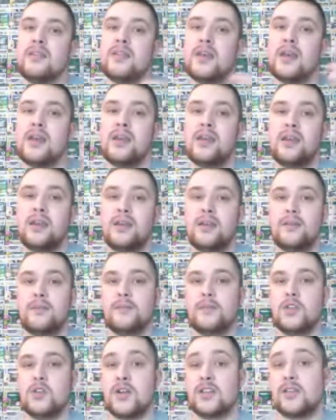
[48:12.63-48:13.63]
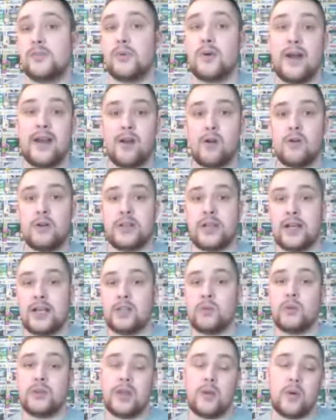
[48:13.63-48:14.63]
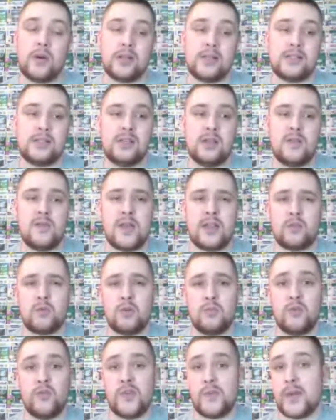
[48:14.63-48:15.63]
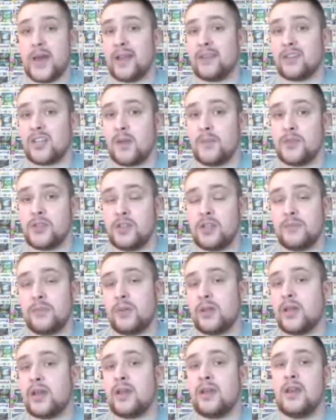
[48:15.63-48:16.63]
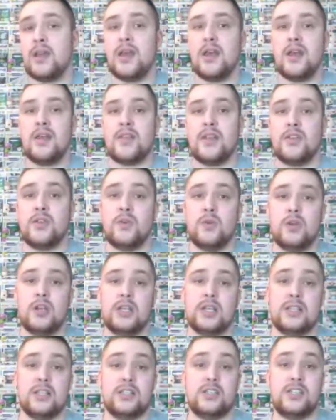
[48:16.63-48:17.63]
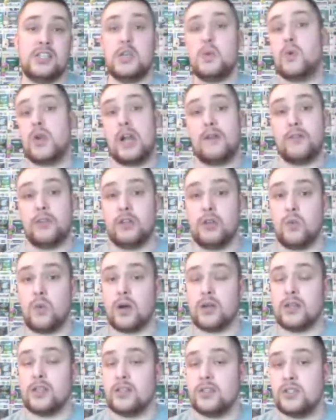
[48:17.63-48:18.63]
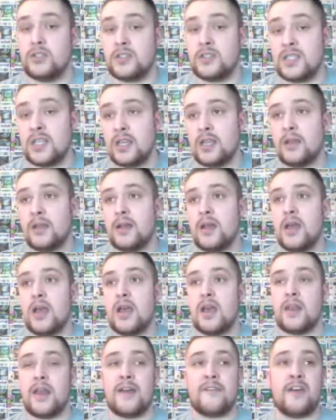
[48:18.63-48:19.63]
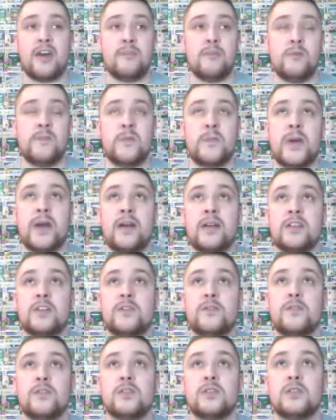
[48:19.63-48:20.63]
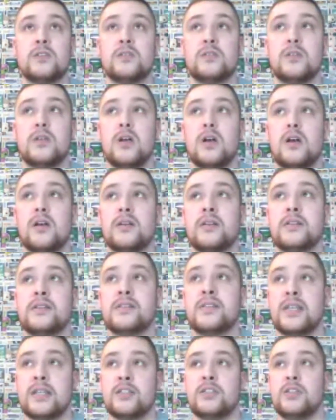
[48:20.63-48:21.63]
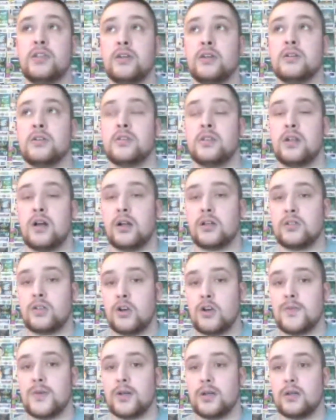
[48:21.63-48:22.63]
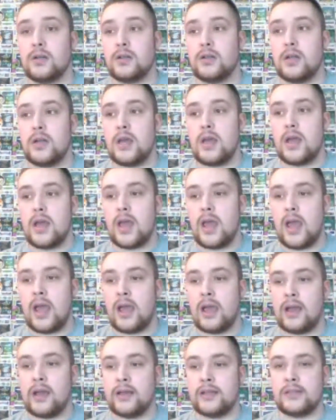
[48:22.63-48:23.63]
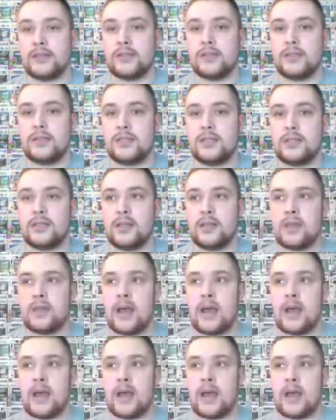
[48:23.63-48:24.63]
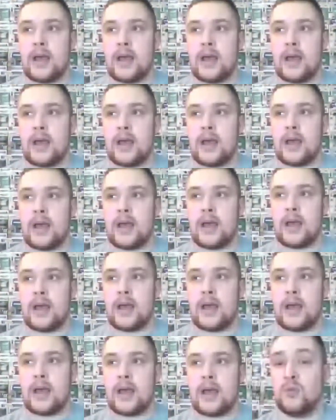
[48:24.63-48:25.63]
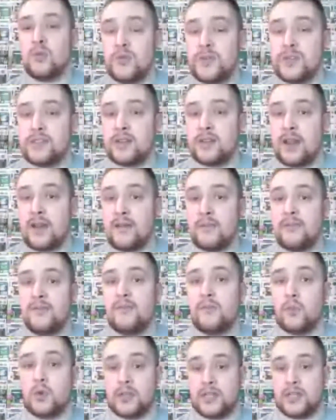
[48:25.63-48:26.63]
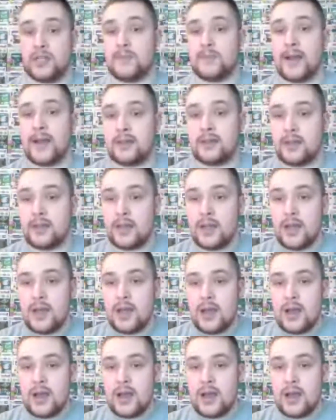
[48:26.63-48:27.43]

they have to prioritize what they want to see, and that's where Movie Pass comes into play. That you can see whatever you want to see. And I've had Movie Pass for 6 years in October, and it's definitely helped me see more movies than I would have expected.